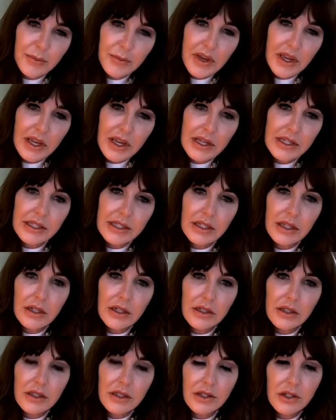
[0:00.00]
because
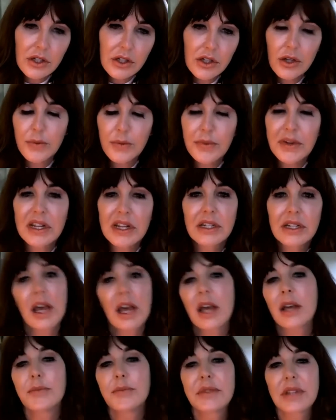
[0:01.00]
it's too many
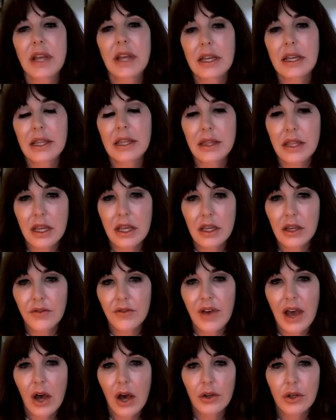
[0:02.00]
times I can think of
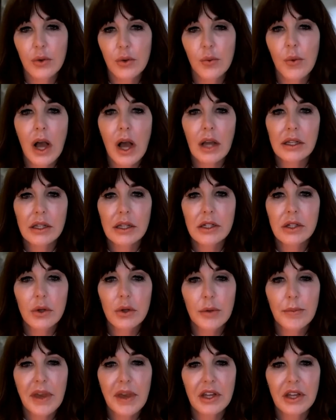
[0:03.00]
how you walk into
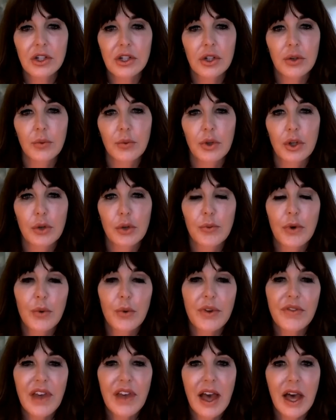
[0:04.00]
a patient room where
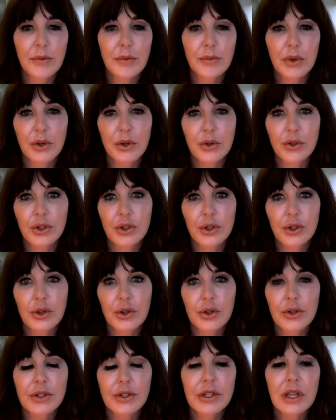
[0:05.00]
we've had
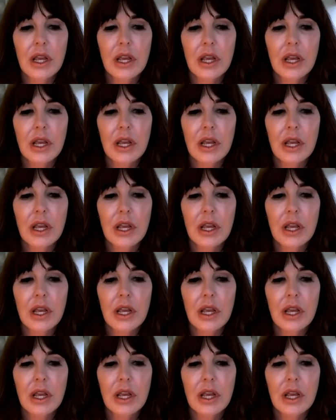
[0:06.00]
brochures